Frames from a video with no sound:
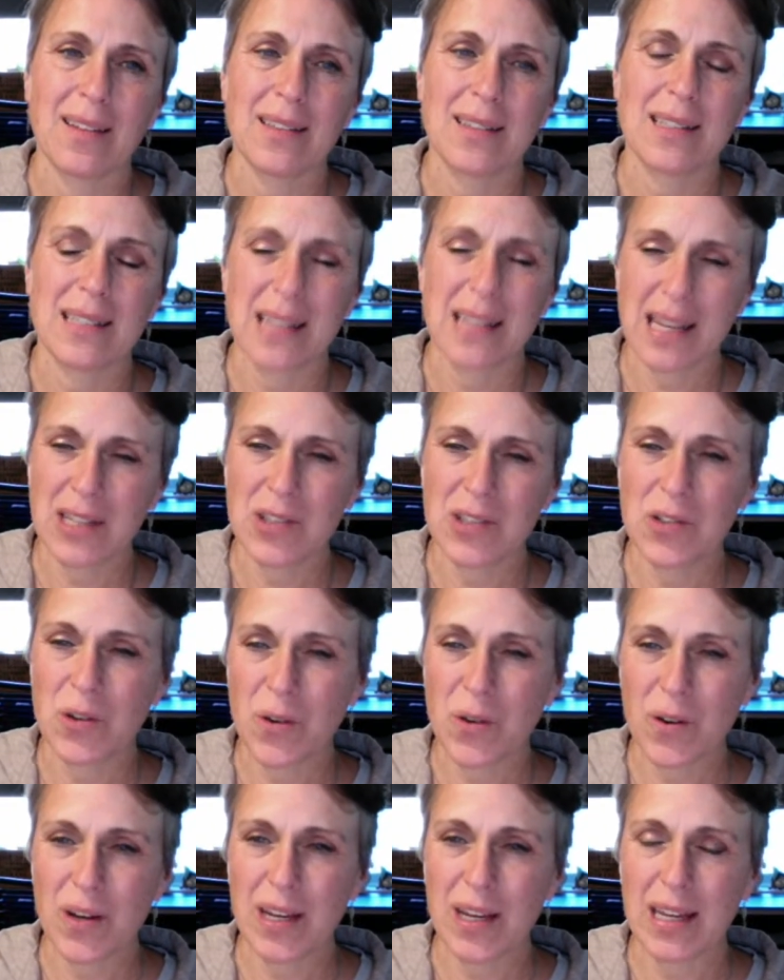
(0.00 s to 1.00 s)
today's
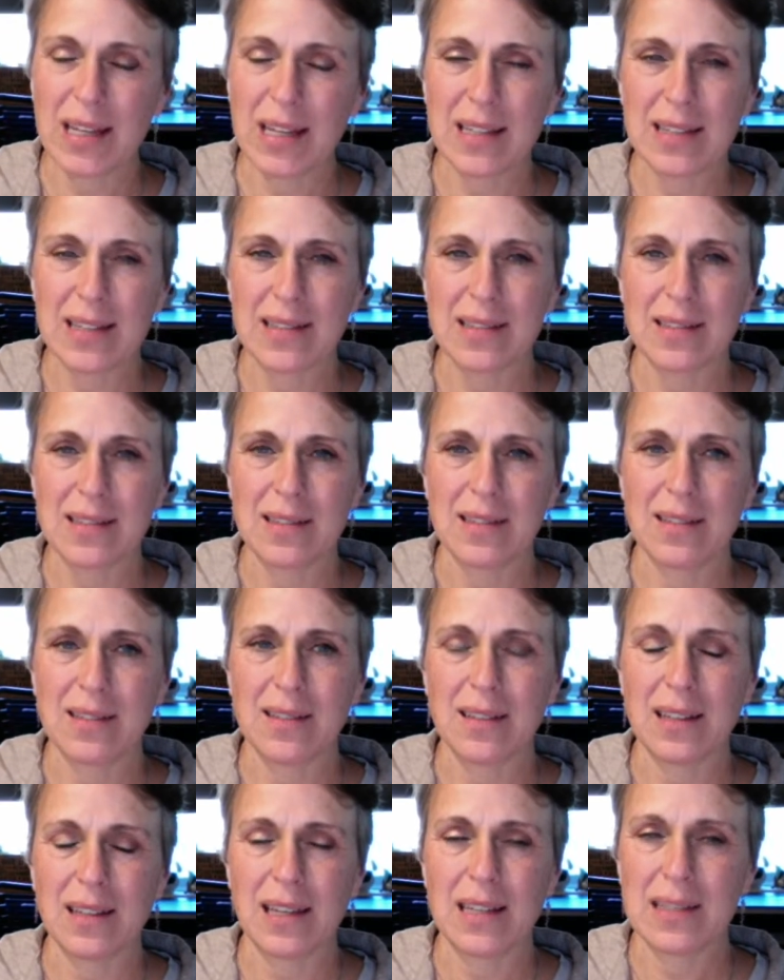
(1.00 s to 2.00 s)
story is
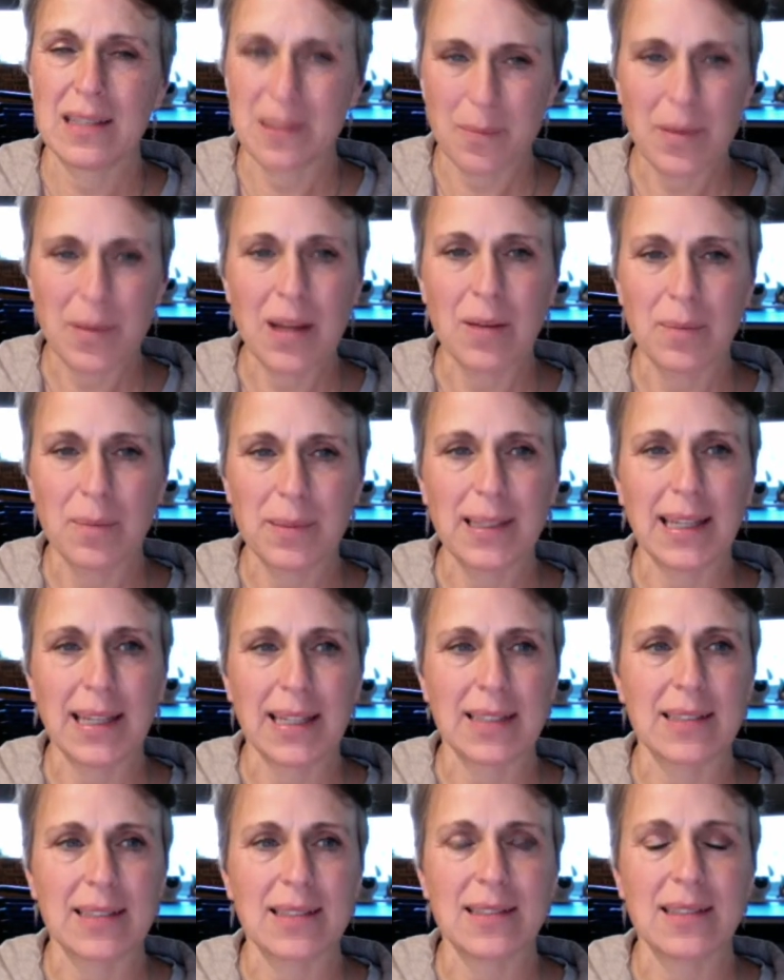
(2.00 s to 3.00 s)
about
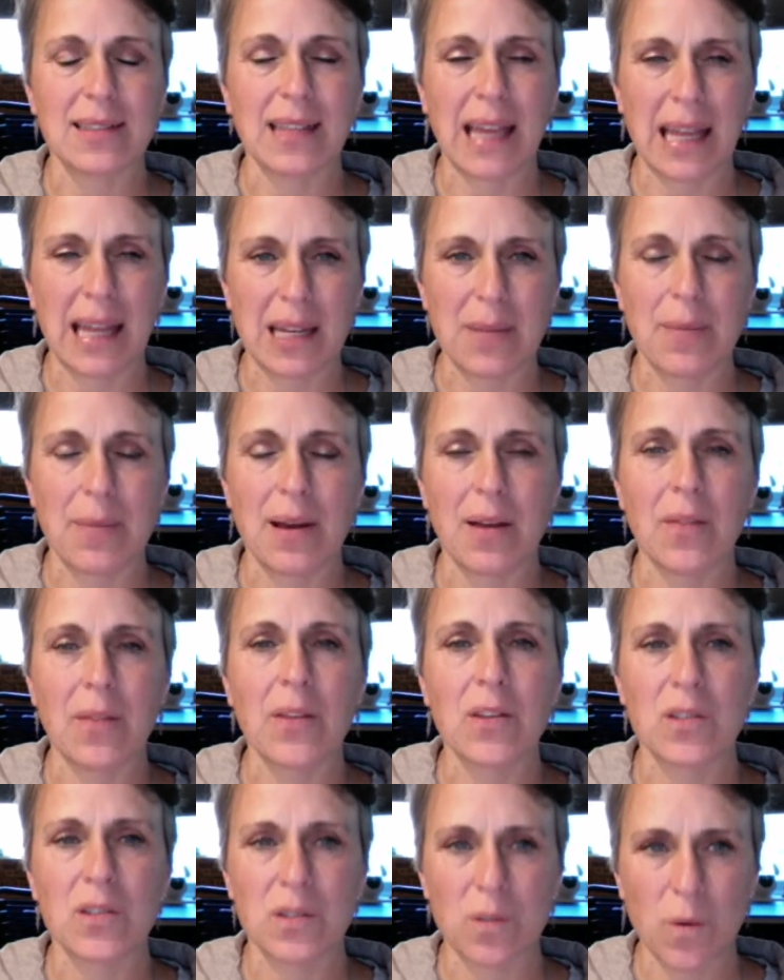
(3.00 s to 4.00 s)
plants and about
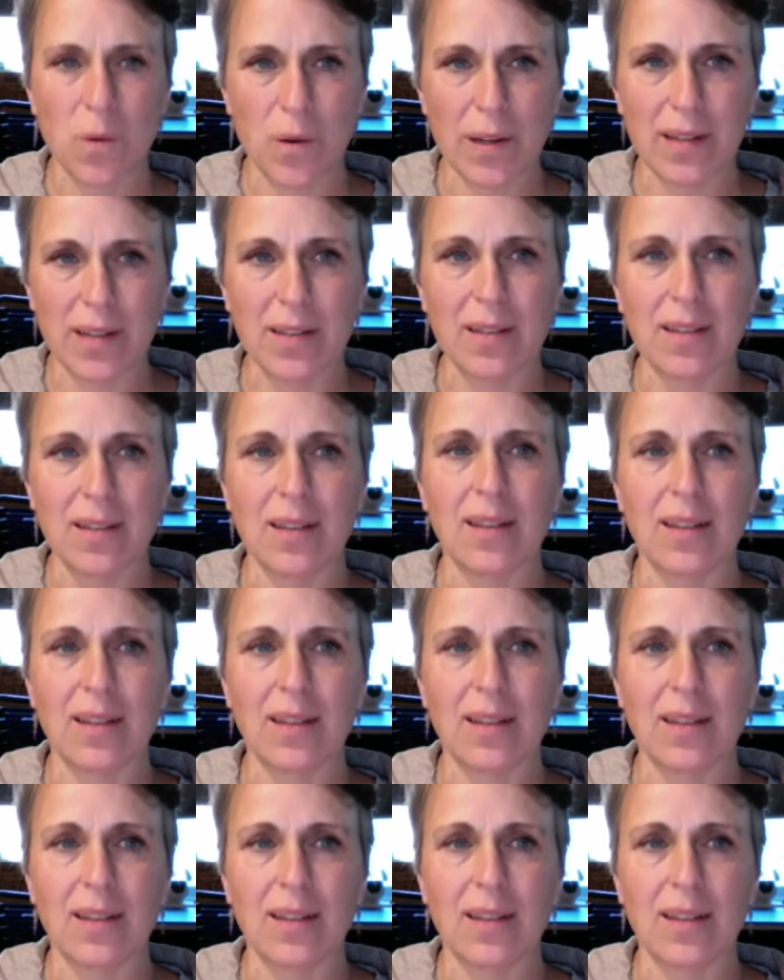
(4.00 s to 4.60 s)
the soil.